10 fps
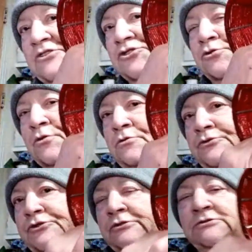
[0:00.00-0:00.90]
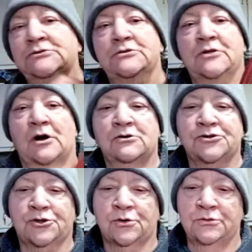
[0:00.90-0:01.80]
screws long
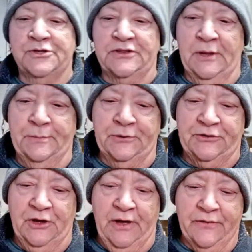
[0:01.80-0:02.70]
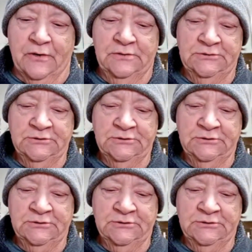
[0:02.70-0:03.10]
screws that they put together.